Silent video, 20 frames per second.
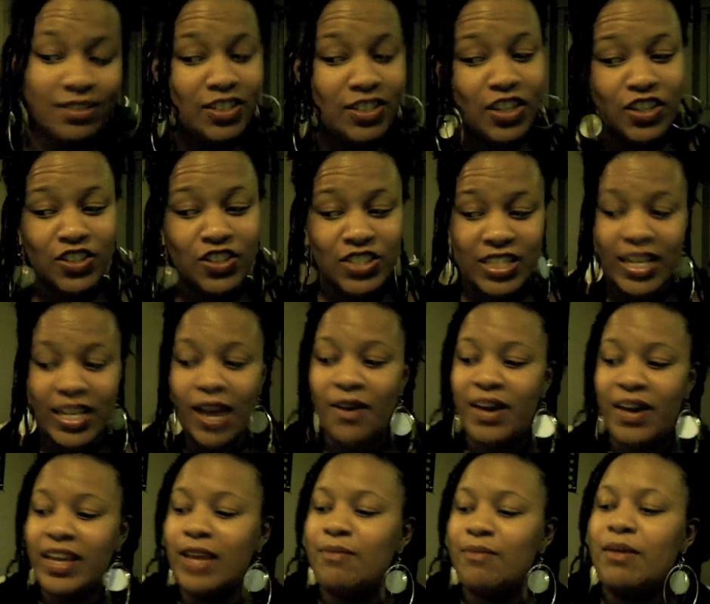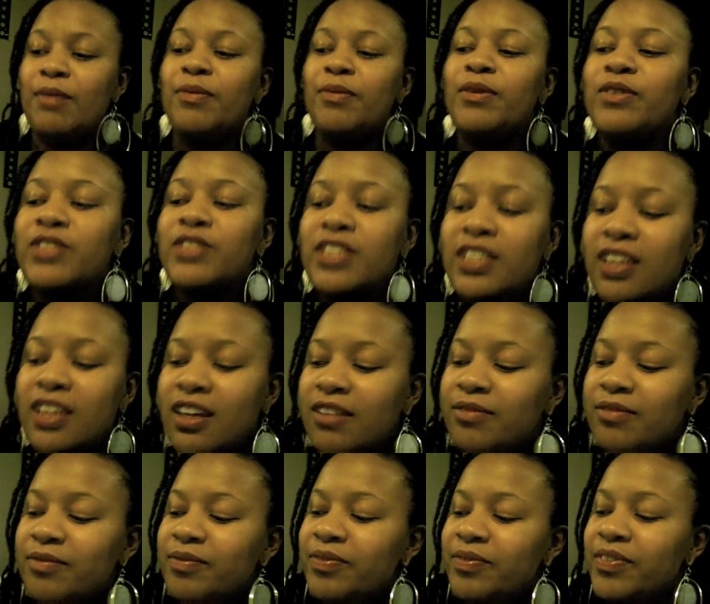So you see how I get my protein
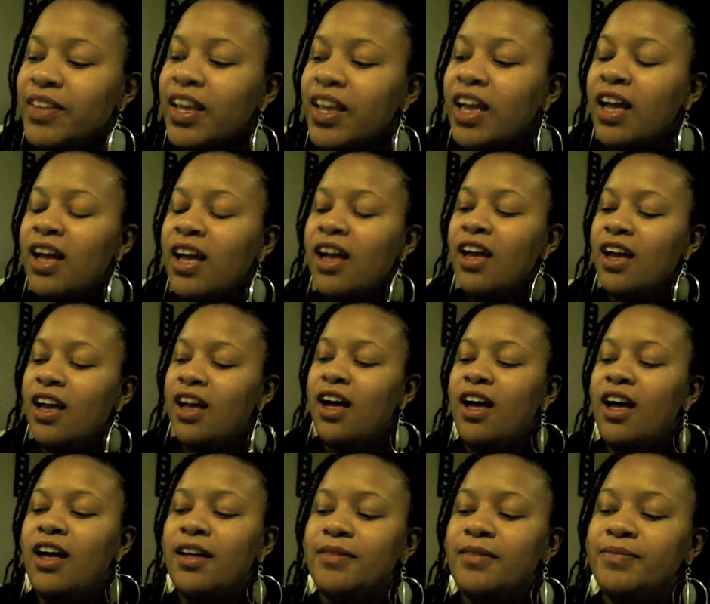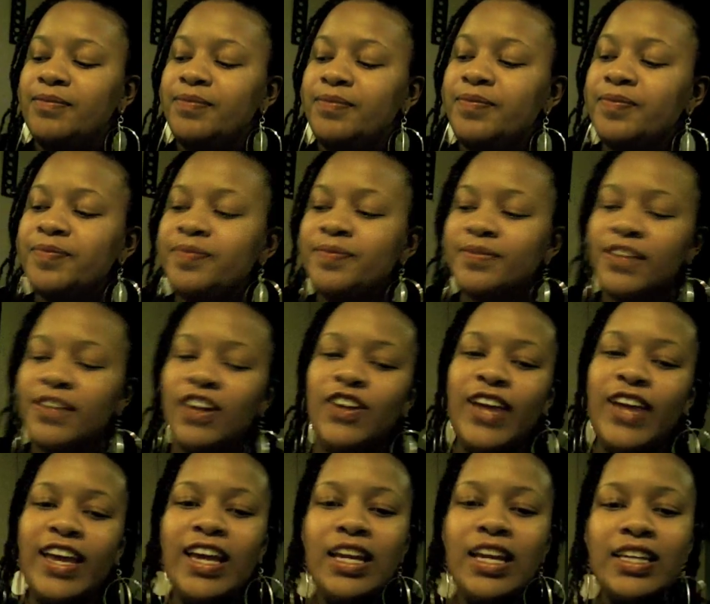in.
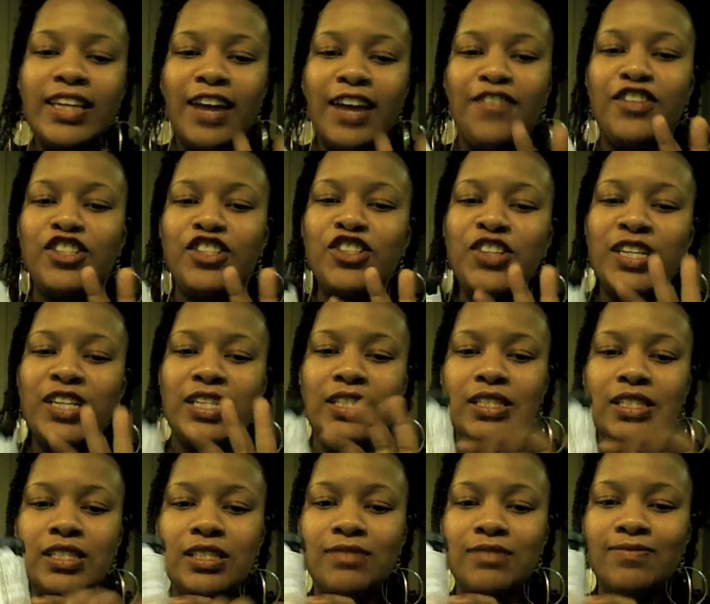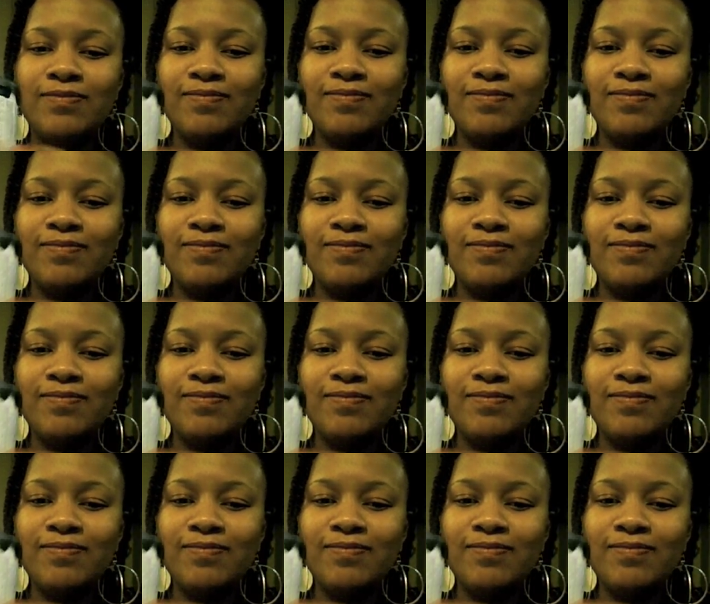Okay, now for treats.